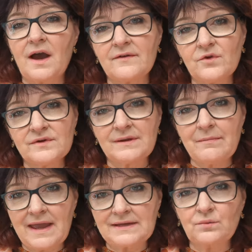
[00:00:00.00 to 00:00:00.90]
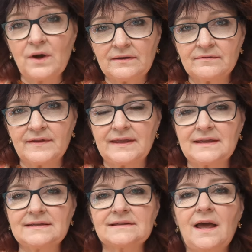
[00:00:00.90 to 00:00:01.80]
I've already made one of
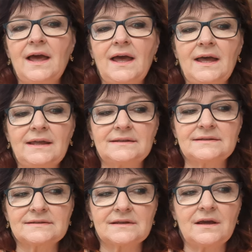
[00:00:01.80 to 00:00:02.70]
these and